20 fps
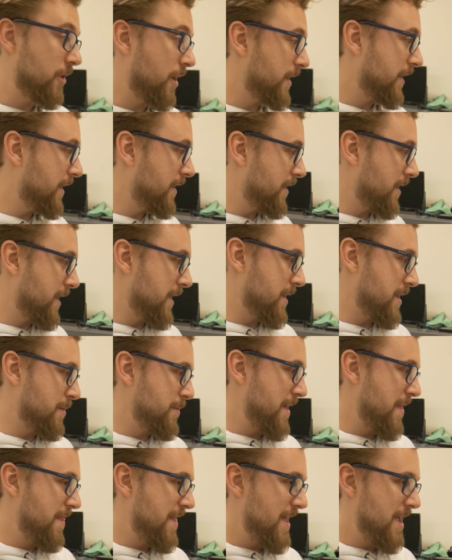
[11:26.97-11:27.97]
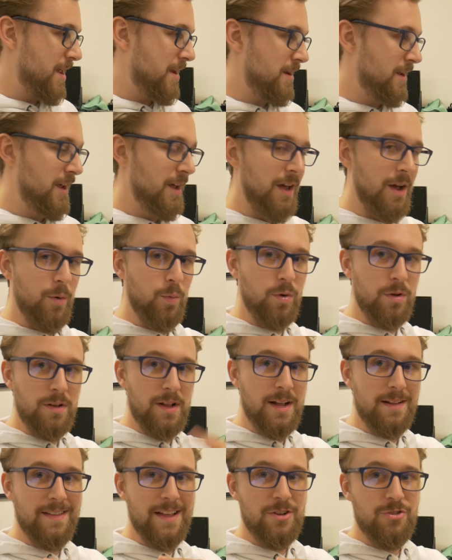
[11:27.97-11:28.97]
on it, and then we'll
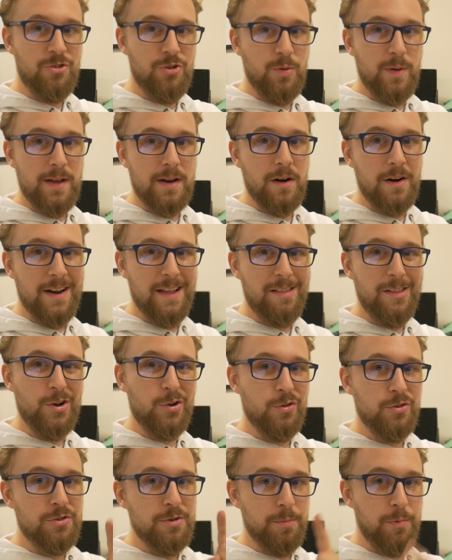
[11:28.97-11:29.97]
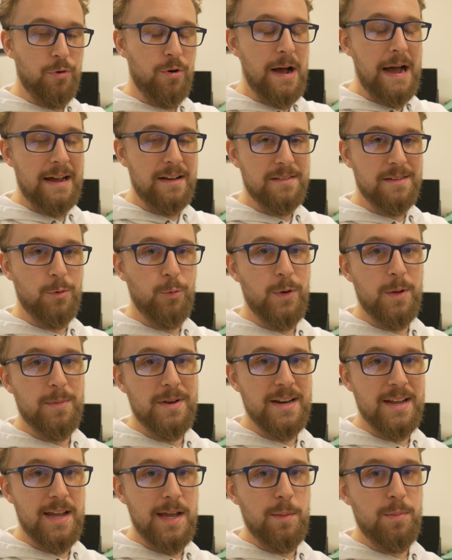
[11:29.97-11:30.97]
let you in on a little surprise that we've
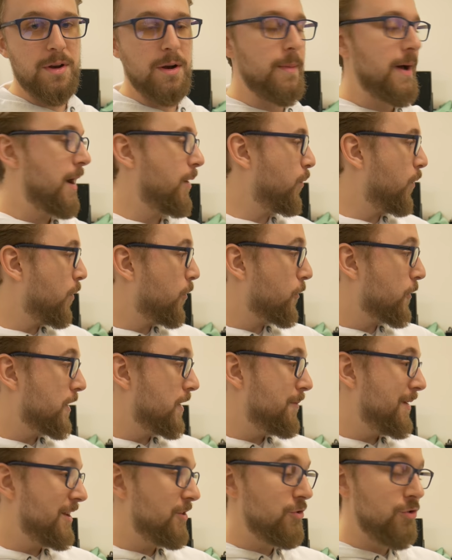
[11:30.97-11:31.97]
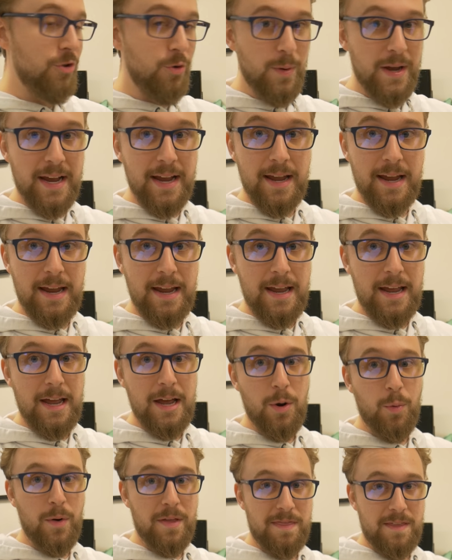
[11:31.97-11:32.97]
been keeping about what we're gonna be doing
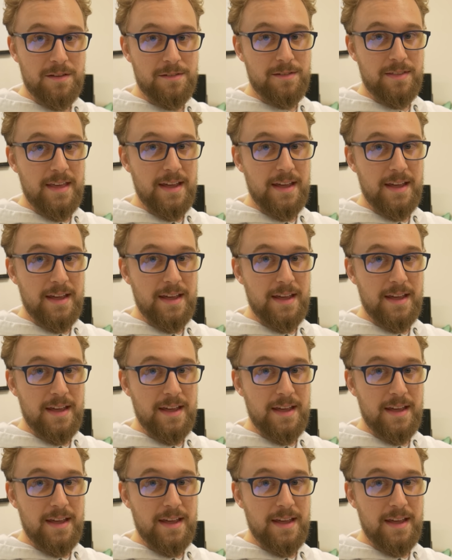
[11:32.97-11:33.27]
with this